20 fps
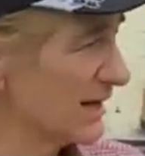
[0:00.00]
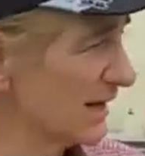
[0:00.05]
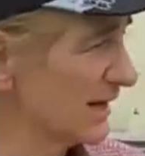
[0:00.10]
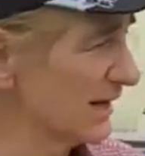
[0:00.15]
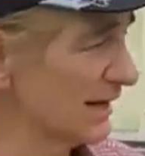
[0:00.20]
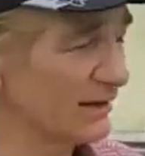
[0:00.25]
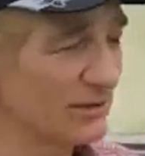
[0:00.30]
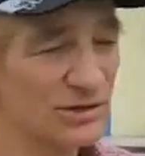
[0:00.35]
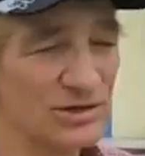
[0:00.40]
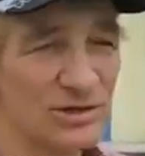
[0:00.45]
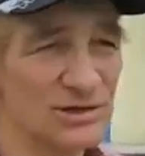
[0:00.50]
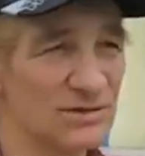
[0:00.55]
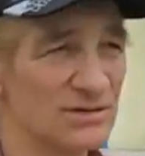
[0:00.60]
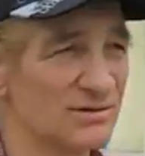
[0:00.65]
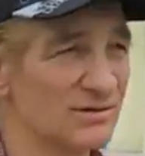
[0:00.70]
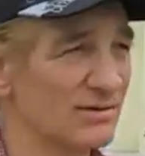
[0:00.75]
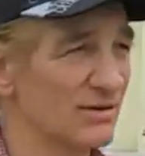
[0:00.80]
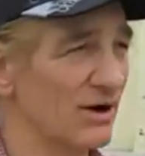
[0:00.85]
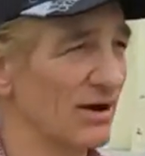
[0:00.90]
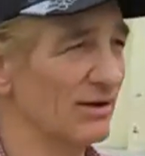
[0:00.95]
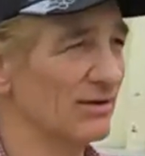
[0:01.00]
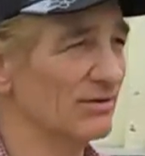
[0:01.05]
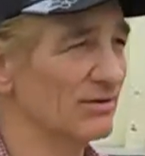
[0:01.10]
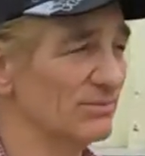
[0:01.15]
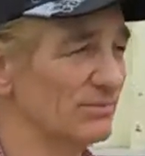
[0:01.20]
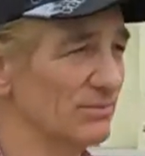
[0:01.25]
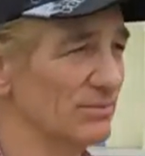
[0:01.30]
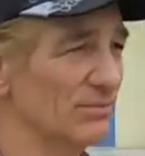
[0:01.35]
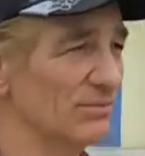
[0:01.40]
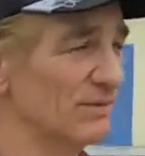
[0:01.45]
English and Scottish
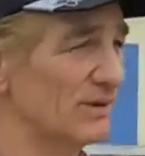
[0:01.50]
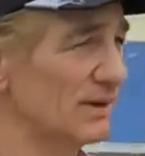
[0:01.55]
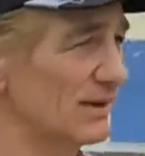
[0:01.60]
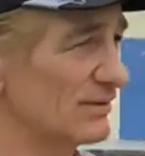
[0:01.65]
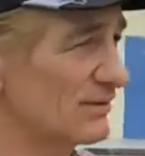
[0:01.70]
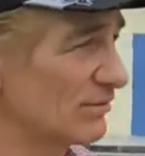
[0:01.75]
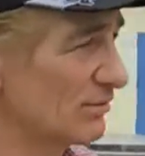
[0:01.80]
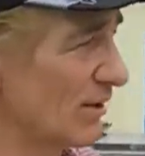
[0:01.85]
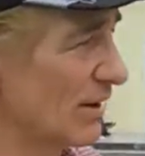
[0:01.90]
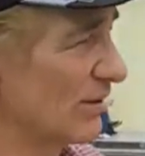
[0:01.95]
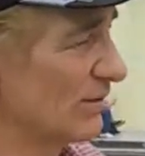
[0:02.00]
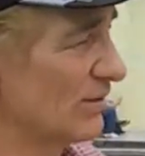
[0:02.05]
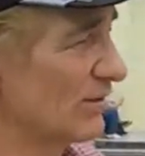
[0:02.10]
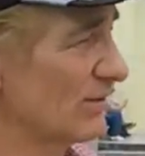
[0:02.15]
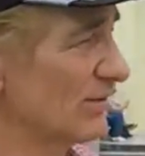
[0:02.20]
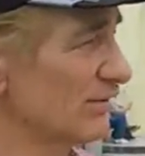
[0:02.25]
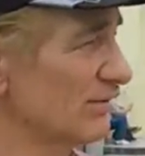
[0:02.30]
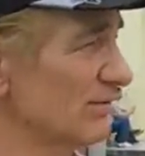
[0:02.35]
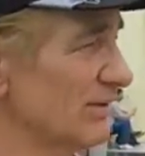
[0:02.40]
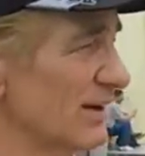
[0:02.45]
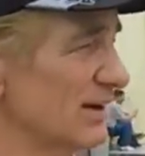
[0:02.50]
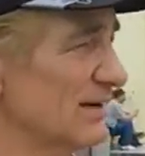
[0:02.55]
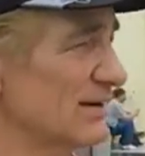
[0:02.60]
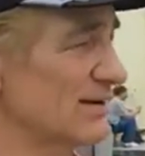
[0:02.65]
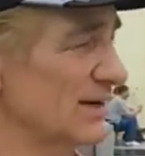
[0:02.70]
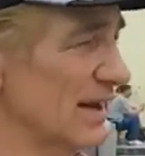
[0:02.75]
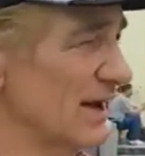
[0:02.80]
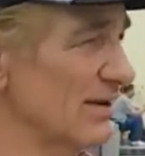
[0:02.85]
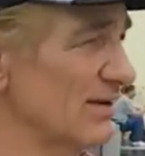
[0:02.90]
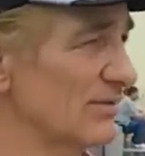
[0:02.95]
kids around here, and then
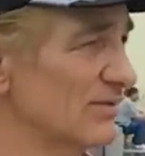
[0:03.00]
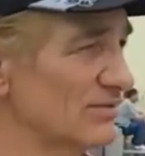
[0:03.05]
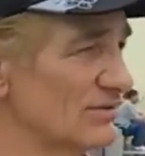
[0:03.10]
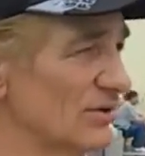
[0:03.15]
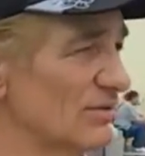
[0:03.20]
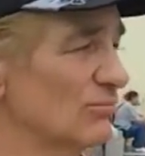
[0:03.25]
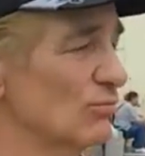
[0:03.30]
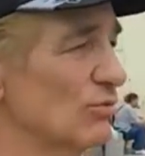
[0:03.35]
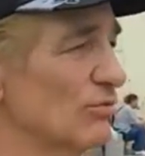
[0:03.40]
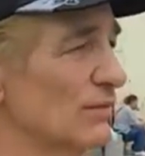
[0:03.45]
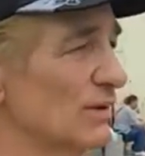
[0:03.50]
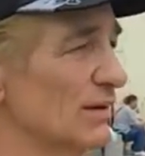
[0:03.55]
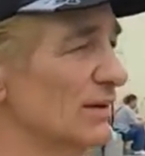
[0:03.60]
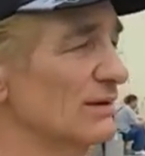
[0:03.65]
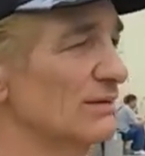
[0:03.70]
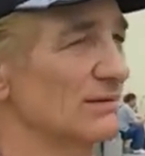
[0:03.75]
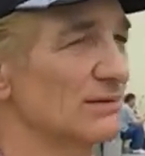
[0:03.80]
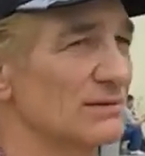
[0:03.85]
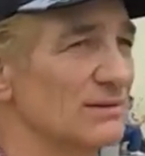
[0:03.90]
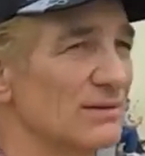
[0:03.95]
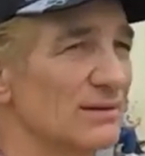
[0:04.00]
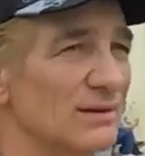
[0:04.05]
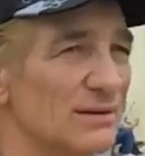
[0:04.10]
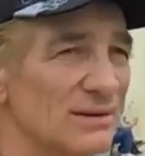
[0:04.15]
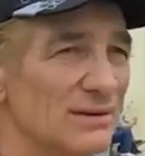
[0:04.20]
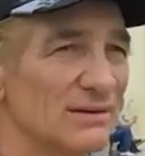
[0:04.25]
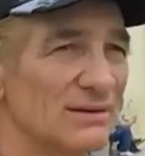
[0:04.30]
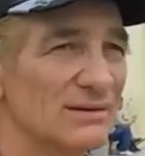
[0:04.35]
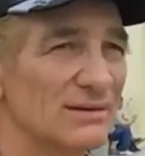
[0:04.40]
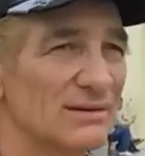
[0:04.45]
Italians started moving in.
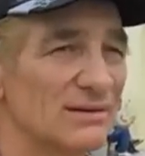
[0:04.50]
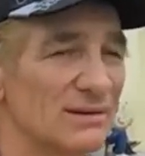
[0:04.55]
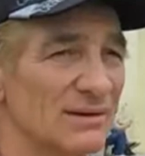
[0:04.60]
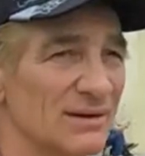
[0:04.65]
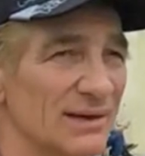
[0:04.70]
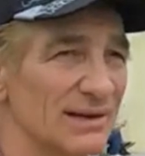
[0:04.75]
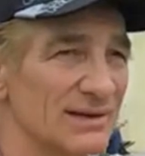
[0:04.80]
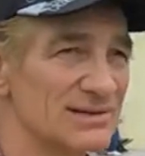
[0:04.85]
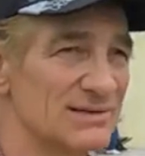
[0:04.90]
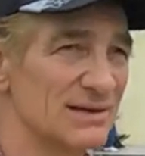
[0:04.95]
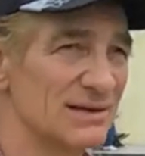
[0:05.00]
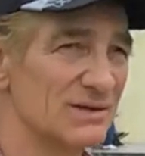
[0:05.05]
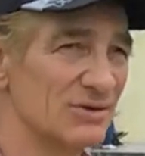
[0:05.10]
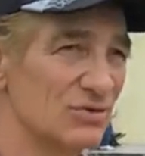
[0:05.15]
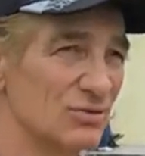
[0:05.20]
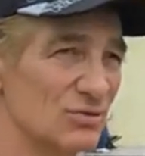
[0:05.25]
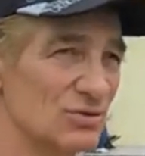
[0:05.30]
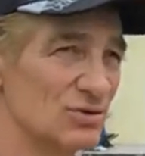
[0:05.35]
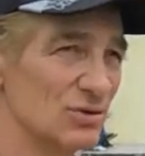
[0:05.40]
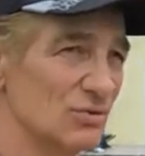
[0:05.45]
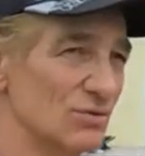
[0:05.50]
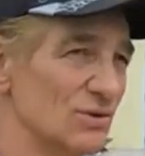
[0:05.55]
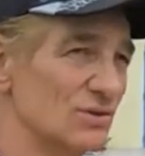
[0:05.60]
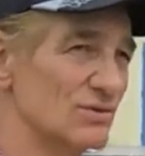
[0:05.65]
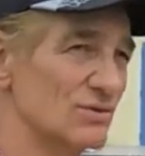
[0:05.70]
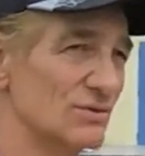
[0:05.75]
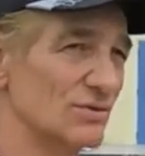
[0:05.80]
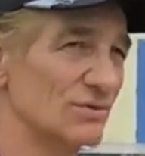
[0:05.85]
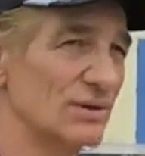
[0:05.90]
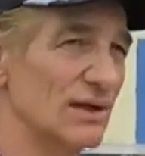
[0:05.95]
And like I say, the
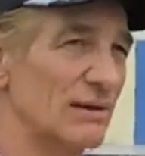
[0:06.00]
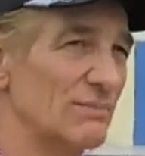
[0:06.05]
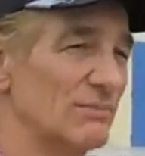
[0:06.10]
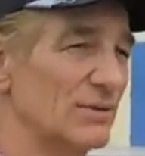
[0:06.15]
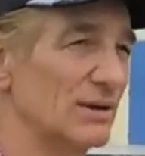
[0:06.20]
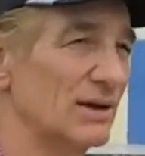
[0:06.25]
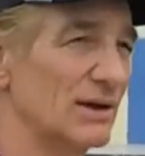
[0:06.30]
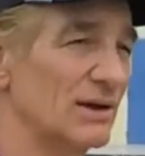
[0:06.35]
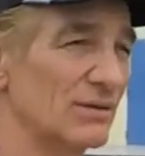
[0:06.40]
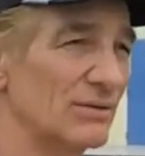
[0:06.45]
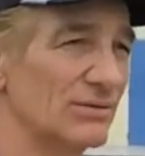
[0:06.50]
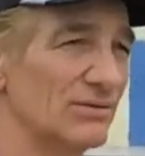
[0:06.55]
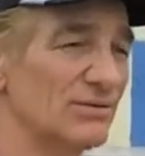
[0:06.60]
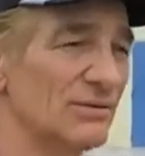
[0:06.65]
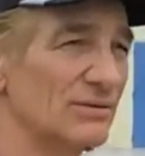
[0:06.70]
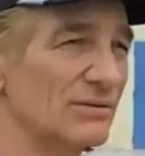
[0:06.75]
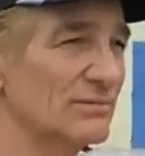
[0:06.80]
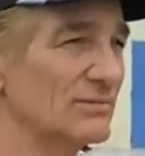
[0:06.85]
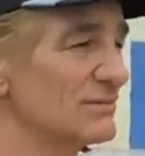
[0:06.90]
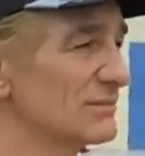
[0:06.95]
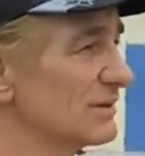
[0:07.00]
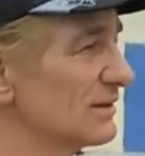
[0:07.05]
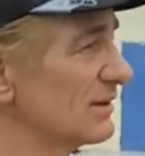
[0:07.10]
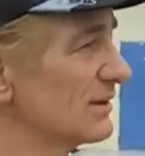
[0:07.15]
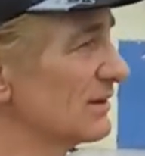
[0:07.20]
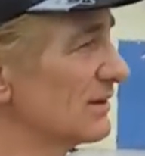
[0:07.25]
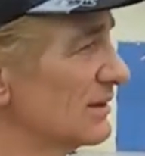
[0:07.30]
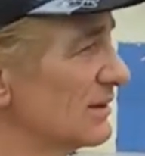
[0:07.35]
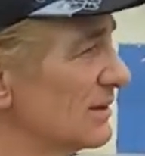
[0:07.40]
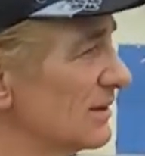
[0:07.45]
Cucciones owned that big house, and
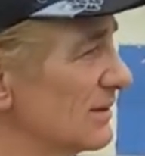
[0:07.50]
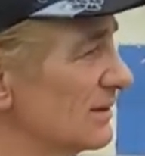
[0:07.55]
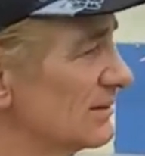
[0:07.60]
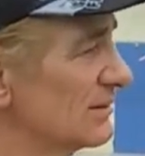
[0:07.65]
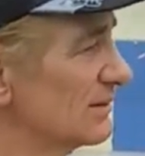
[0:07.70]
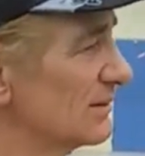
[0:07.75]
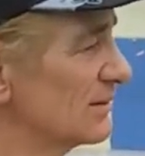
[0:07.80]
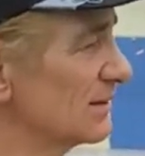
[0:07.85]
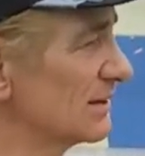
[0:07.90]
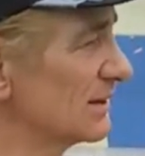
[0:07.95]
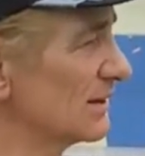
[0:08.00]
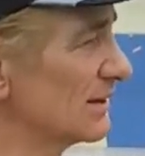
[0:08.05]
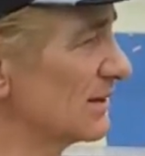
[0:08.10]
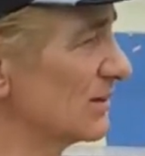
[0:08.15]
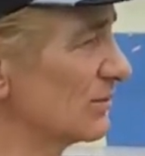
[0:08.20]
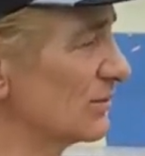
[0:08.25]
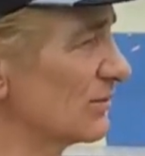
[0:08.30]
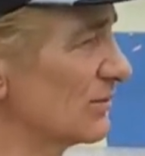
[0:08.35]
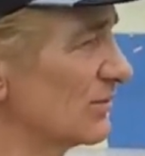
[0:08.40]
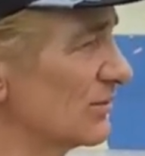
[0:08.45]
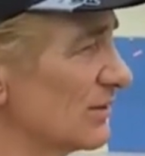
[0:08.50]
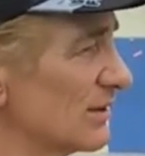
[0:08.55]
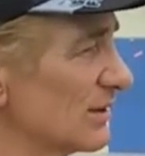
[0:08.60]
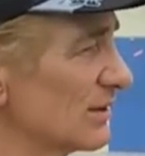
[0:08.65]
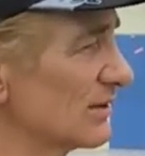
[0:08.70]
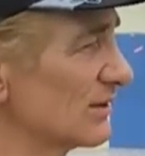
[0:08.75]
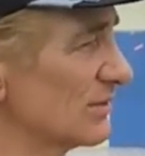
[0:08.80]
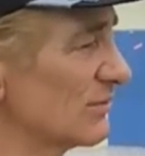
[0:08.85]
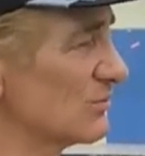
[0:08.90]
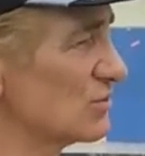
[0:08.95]
there was
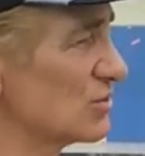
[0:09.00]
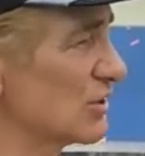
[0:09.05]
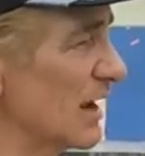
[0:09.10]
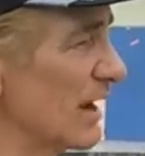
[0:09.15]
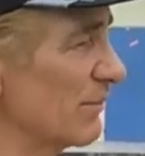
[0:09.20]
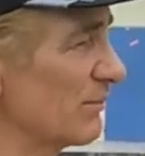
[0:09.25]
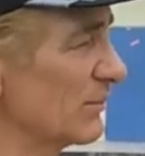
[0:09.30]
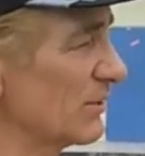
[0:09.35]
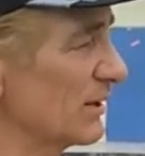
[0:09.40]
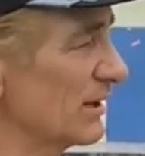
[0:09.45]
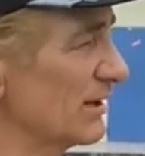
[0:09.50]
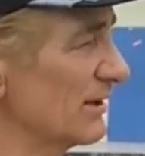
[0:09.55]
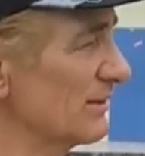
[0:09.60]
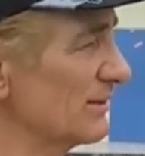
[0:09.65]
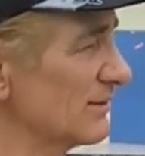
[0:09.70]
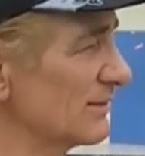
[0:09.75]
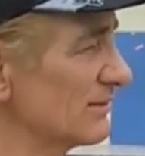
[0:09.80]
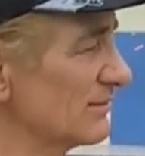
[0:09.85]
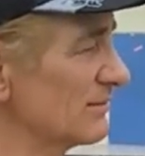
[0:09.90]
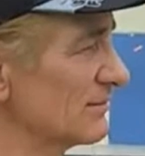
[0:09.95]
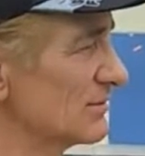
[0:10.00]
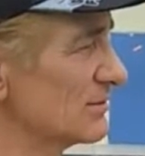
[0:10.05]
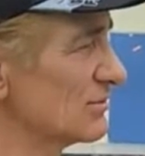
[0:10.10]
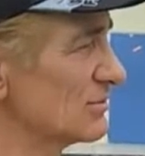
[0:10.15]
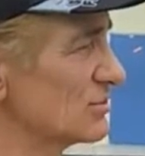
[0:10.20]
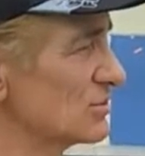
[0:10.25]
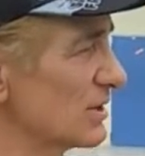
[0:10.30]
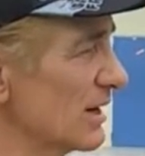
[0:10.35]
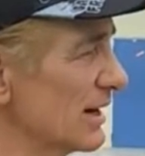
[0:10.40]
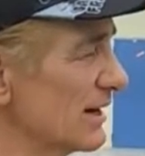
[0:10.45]
some Japanese and some
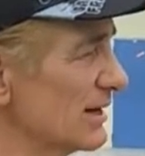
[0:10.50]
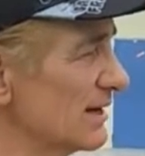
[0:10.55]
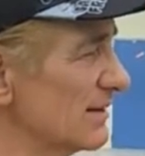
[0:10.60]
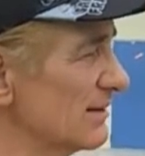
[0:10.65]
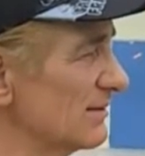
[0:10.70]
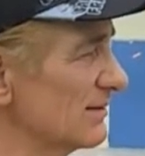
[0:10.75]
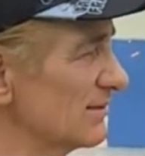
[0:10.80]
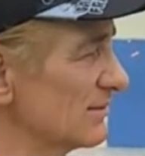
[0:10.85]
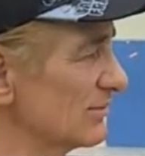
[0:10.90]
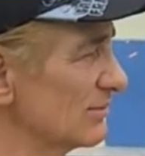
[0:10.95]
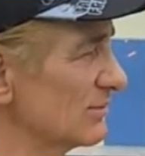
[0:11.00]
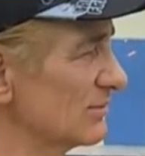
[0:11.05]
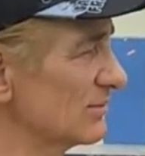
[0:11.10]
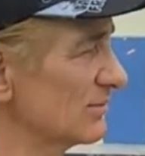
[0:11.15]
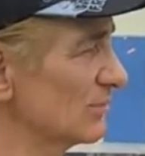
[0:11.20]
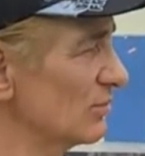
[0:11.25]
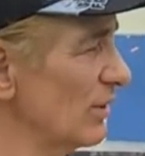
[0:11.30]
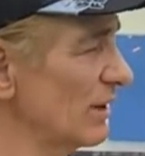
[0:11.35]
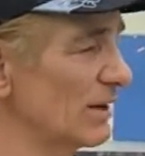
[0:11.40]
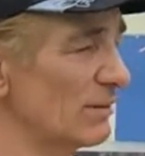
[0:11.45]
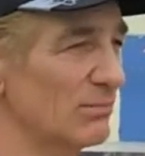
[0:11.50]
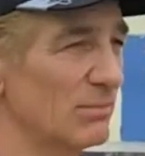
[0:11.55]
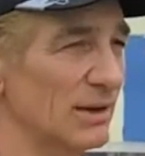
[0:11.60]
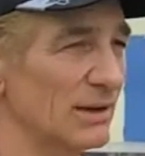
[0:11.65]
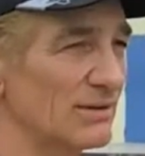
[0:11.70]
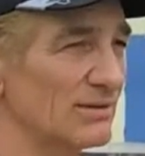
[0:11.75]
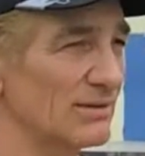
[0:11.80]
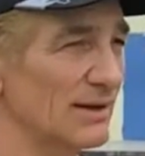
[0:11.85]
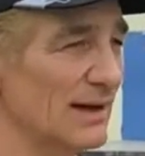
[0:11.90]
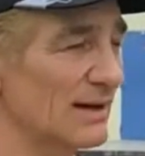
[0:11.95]
Chinese. It was quite a
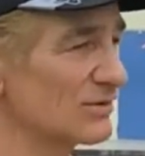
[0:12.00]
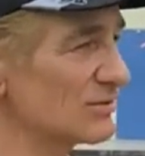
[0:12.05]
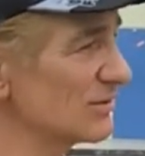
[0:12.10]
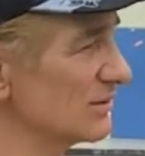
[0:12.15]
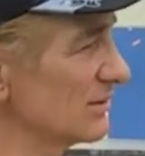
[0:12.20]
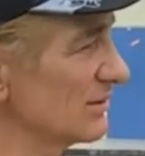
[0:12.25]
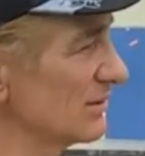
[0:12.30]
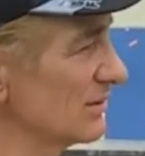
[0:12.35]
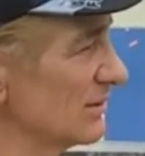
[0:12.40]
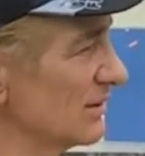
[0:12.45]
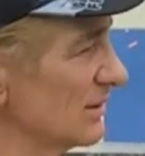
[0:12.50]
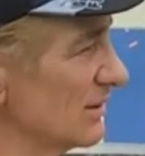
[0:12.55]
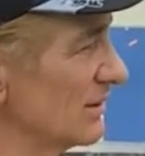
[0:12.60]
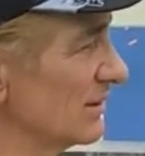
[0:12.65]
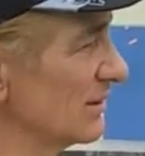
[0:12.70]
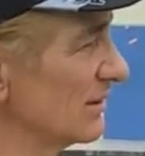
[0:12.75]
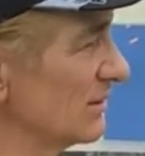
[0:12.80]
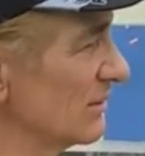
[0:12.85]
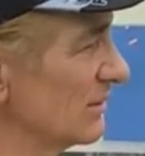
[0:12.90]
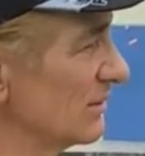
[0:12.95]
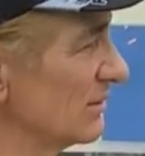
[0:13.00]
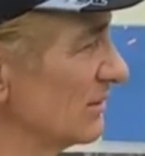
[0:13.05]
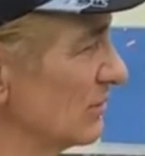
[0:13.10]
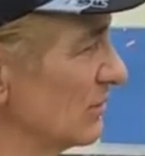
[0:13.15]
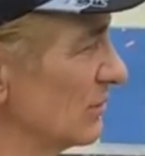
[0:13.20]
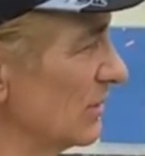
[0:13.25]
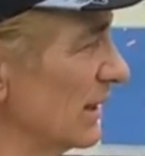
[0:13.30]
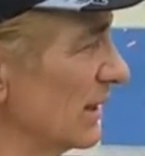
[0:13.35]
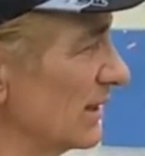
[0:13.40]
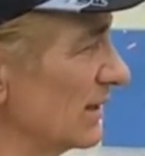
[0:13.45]
mix, actually.
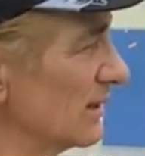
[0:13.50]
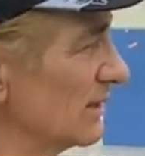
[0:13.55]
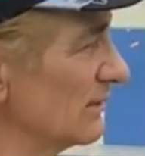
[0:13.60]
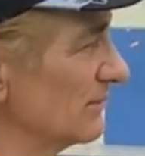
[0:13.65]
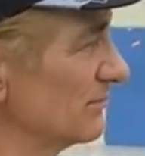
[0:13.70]
We had